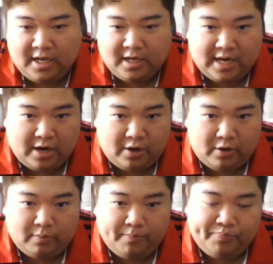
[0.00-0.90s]

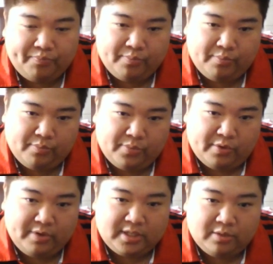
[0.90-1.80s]
Now, the
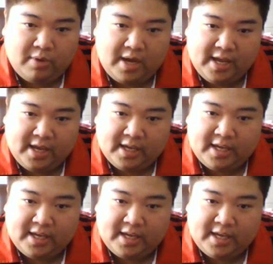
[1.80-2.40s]
reason why